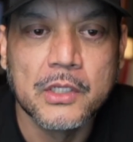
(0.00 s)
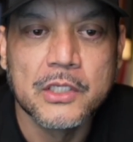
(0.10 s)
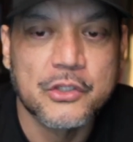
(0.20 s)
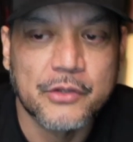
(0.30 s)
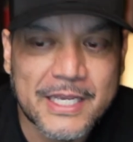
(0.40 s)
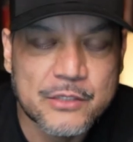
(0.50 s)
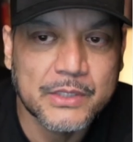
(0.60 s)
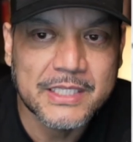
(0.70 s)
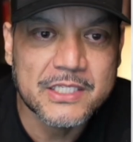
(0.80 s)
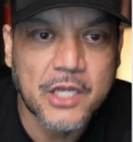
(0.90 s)
So that's
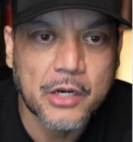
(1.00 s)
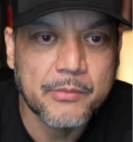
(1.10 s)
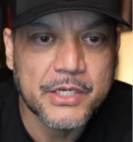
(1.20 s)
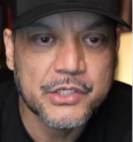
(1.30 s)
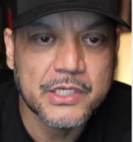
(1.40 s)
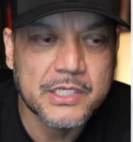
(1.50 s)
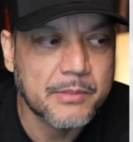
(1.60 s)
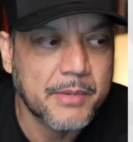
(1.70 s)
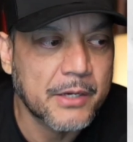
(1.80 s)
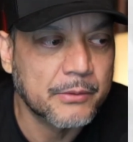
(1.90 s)
what this automation is
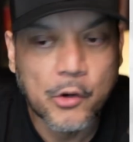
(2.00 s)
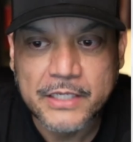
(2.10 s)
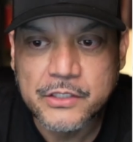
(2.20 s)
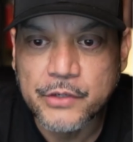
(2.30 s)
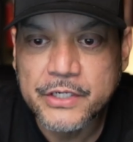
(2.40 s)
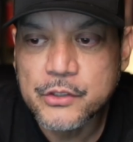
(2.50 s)
about. Okay, so here's the